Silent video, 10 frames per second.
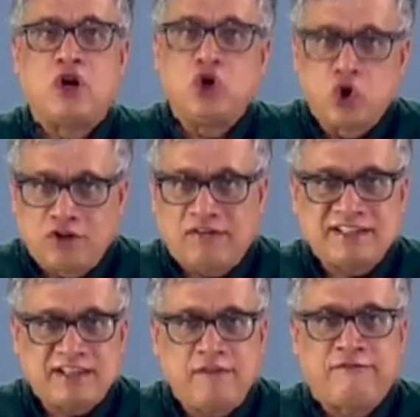
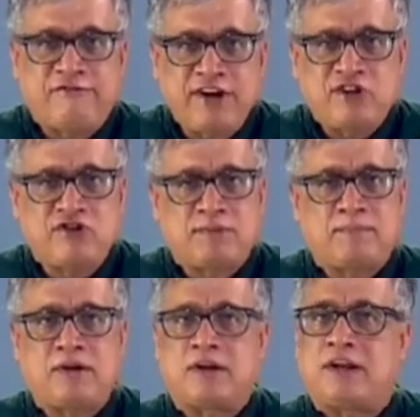Universal free
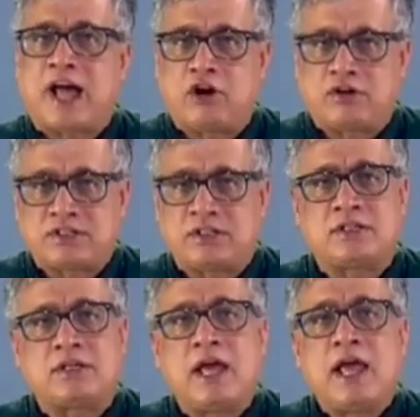treatment and
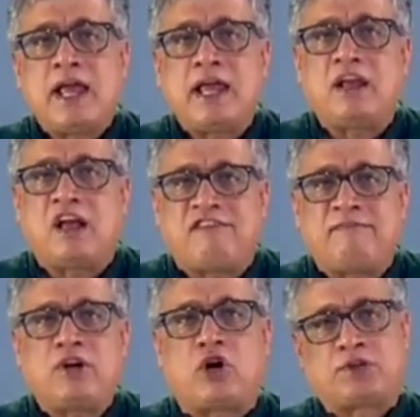diagnosis in
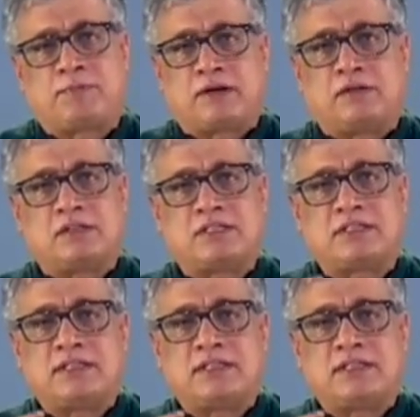government hospitals.